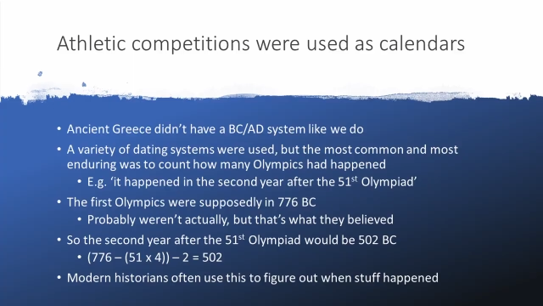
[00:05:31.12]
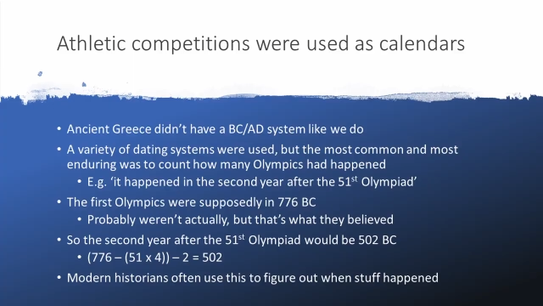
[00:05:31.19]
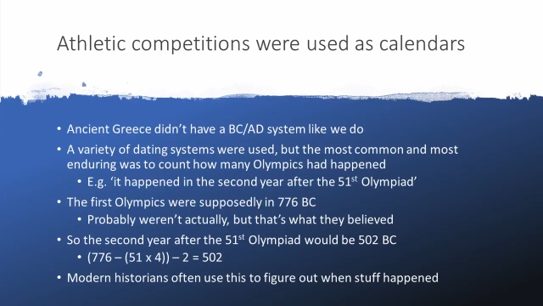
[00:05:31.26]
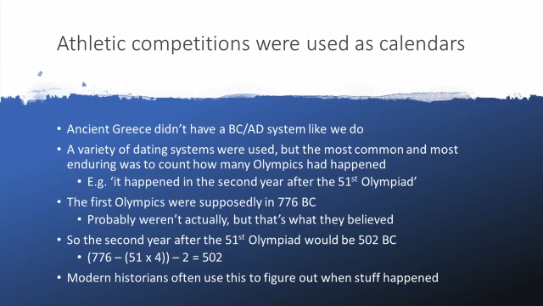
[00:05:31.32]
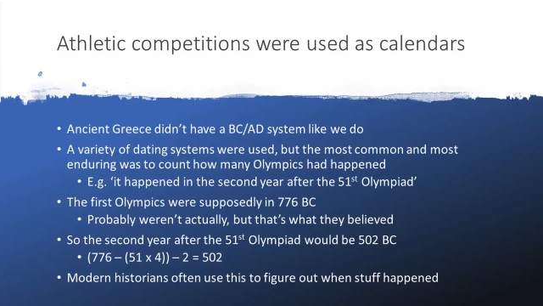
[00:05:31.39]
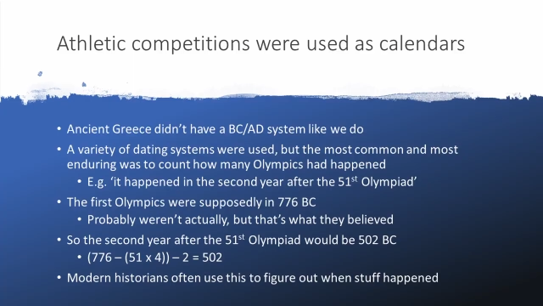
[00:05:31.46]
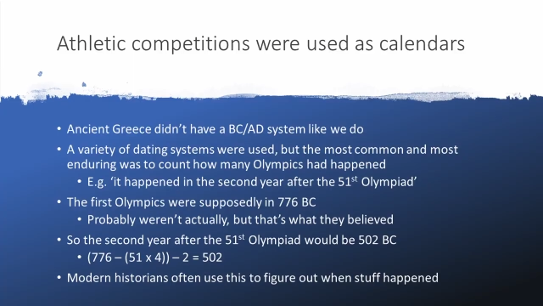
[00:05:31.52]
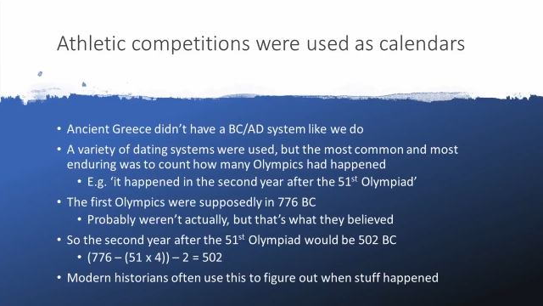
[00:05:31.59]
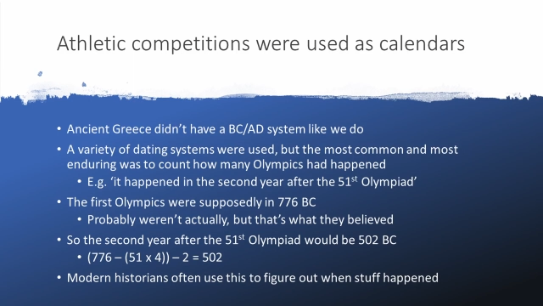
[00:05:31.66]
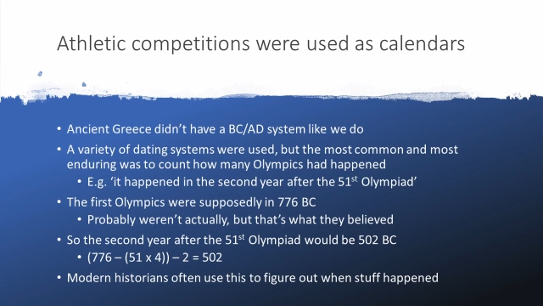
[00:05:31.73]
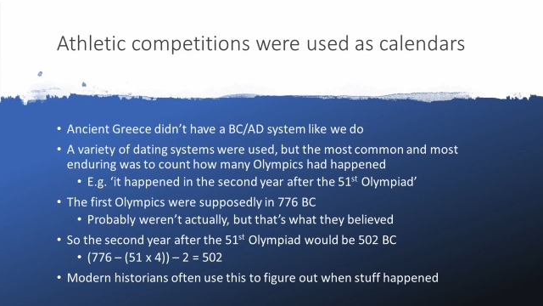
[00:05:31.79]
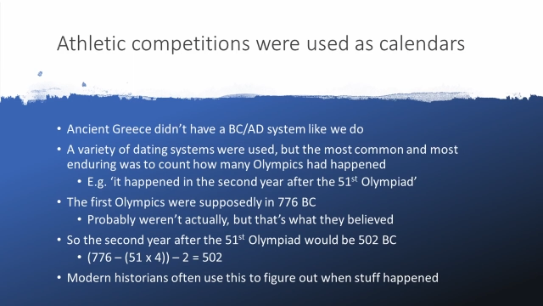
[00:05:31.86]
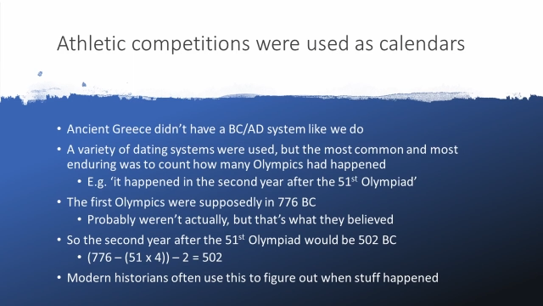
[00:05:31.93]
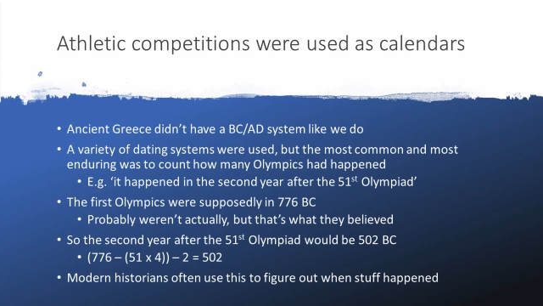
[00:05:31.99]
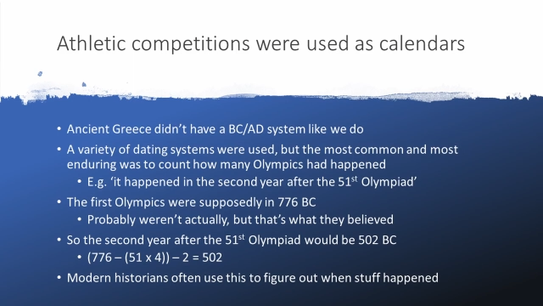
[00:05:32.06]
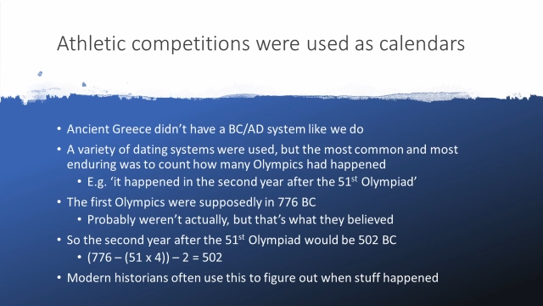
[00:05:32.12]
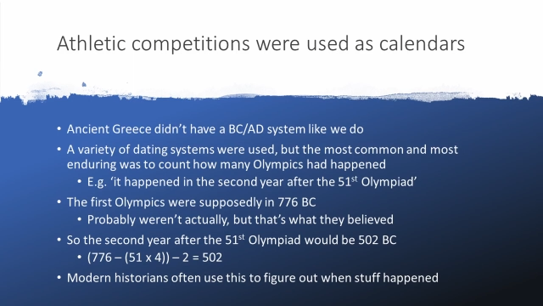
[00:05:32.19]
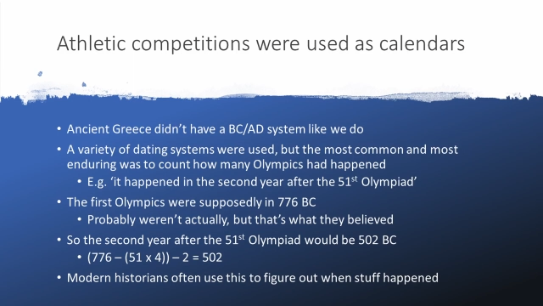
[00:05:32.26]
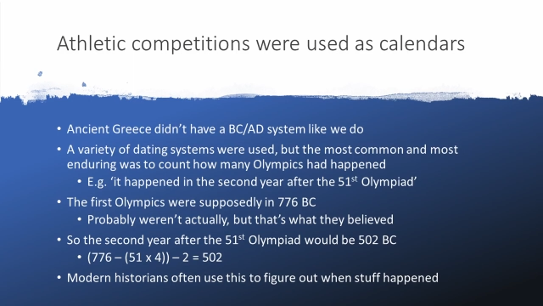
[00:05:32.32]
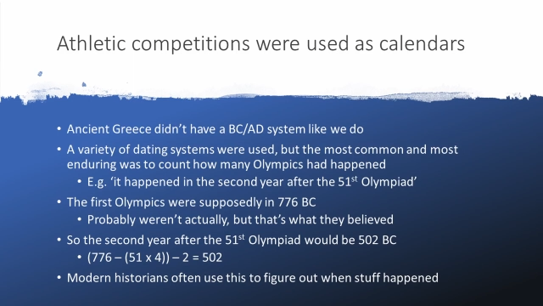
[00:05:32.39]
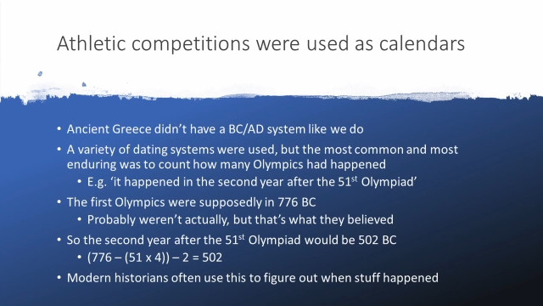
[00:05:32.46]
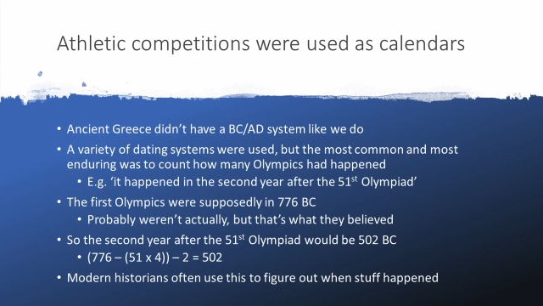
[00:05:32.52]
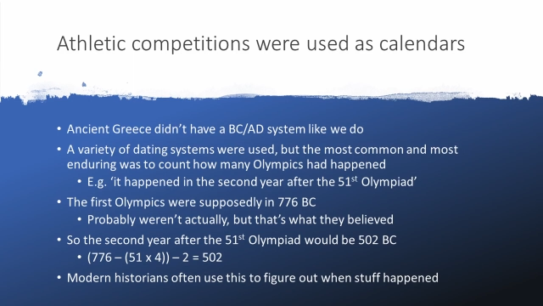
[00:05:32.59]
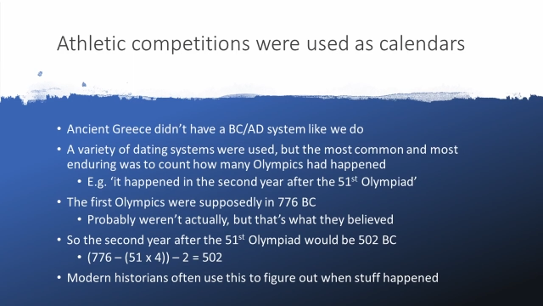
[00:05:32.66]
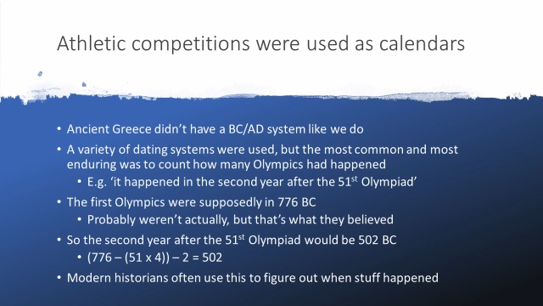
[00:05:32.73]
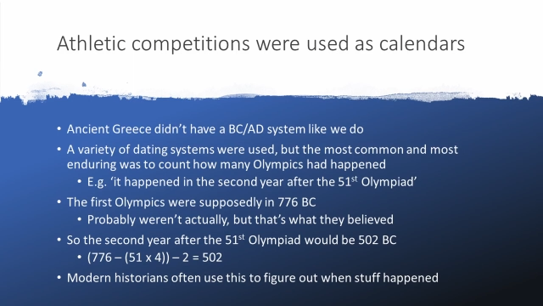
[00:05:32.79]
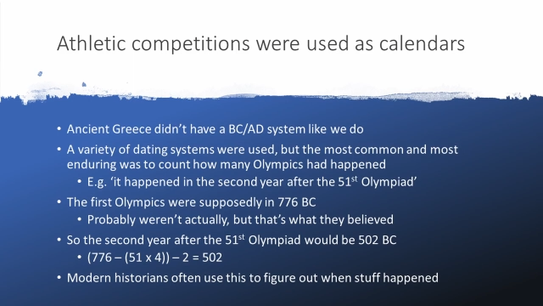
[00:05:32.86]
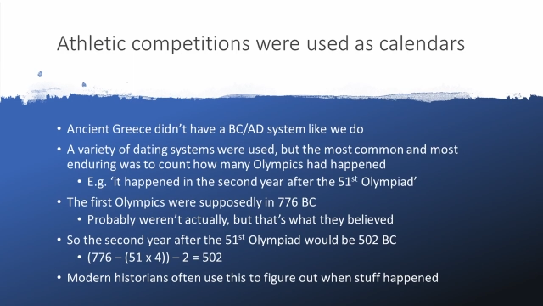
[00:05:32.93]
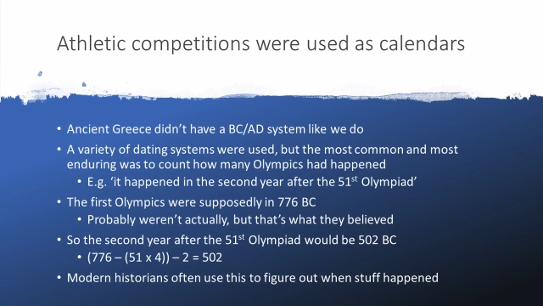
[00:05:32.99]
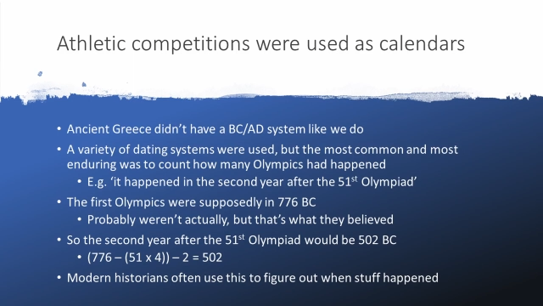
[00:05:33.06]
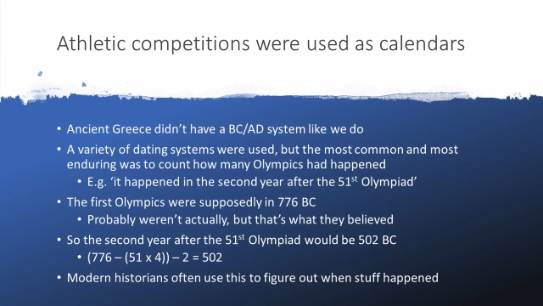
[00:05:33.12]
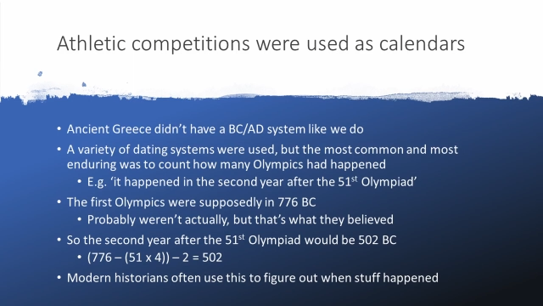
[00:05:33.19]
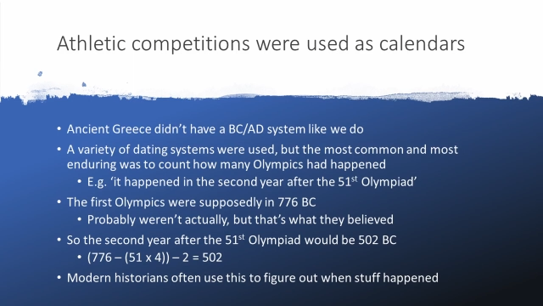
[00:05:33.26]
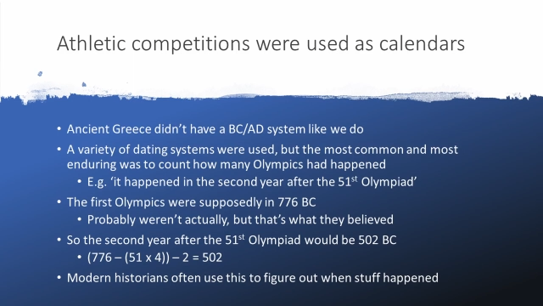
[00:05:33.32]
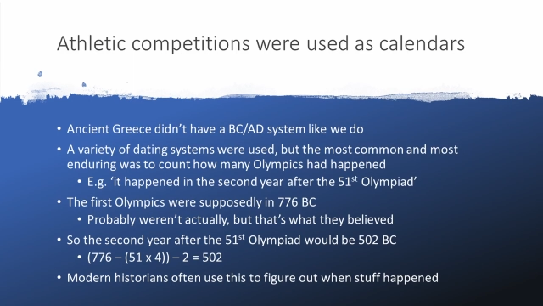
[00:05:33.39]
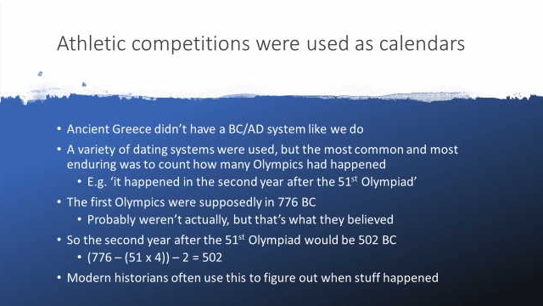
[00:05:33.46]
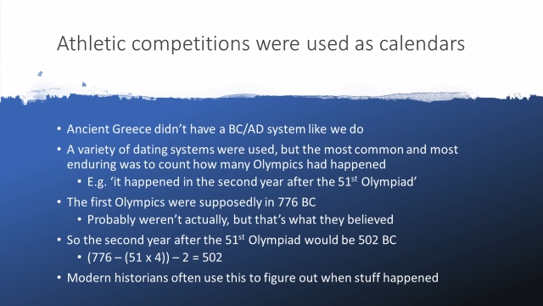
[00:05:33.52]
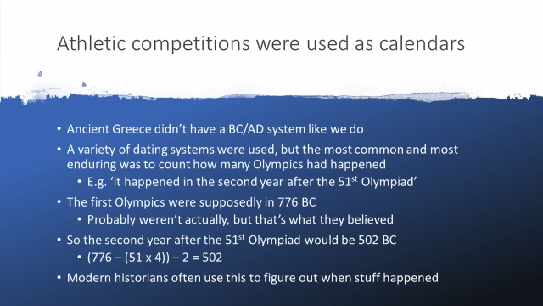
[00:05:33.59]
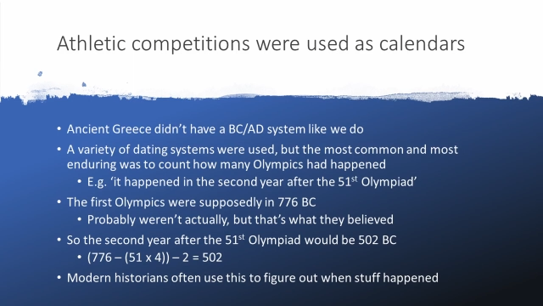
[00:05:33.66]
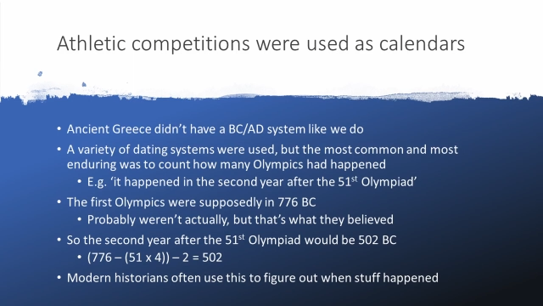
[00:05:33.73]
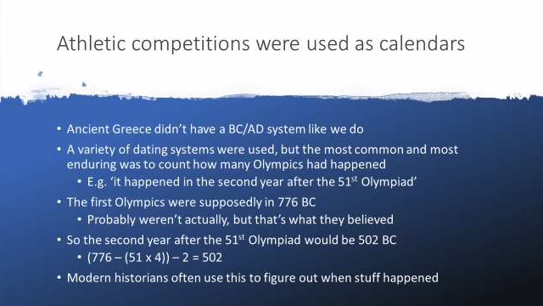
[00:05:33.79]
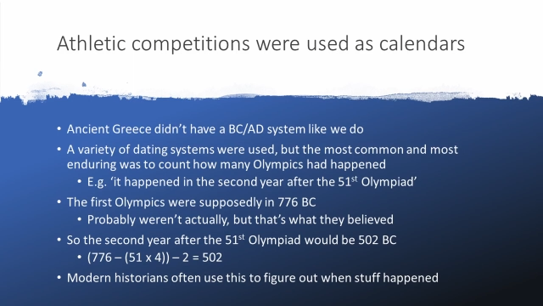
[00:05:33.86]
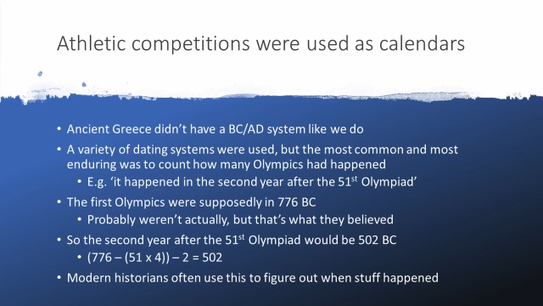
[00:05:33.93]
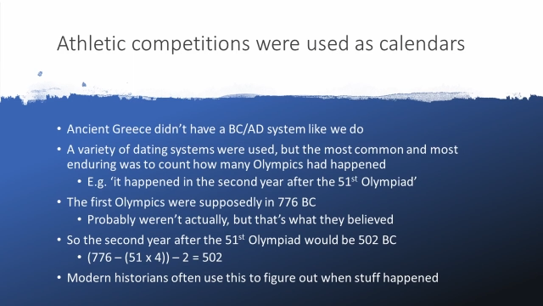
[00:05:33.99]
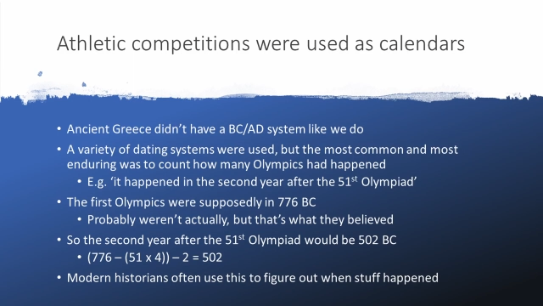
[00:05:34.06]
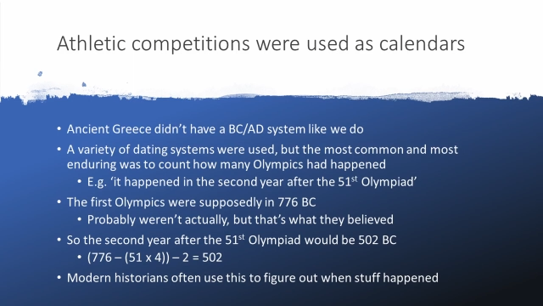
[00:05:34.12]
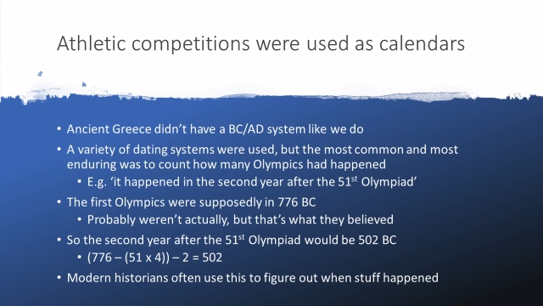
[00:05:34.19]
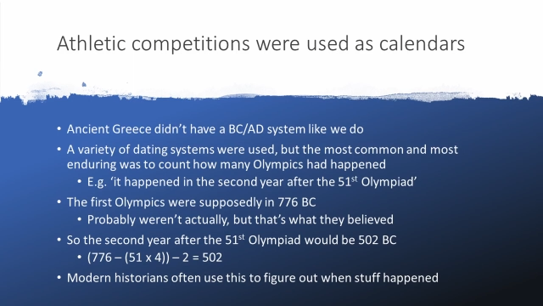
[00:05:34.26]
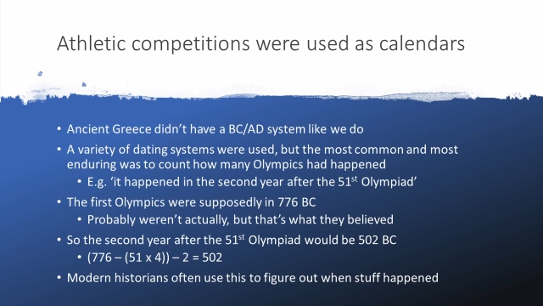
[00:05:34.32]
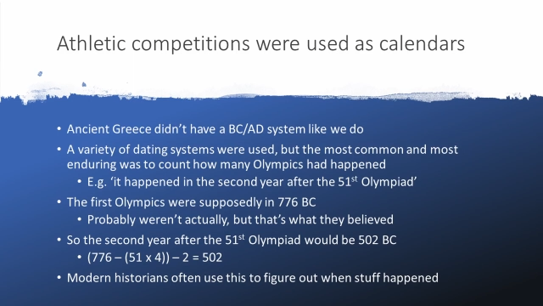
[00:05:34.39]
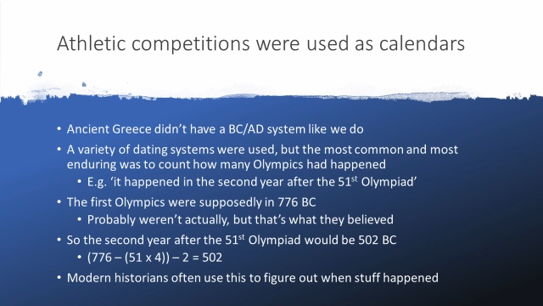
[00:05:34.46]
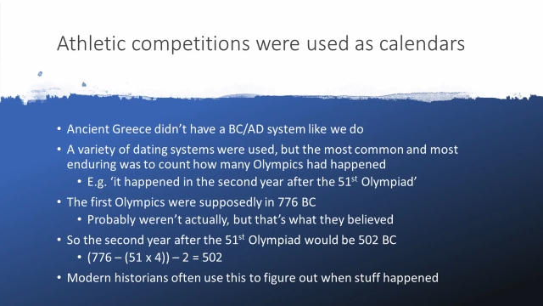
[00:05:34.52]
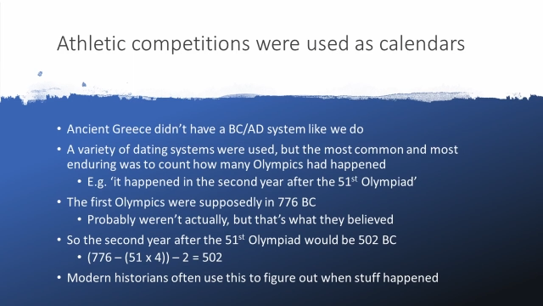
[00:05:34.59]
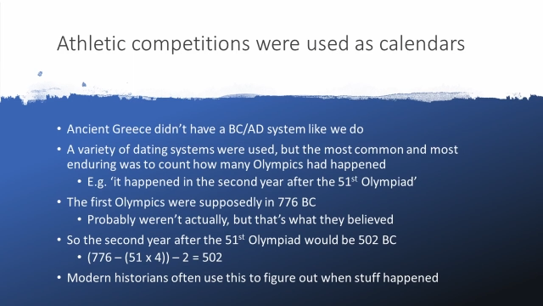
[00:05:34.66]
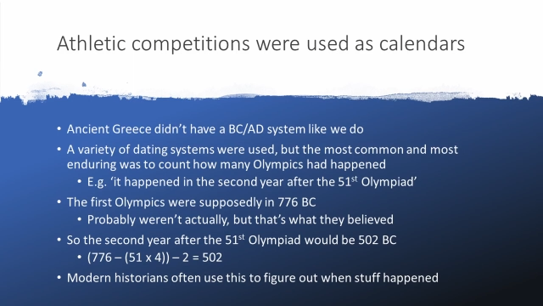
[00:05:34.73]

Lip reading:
No face is visible, so there are no lips to read.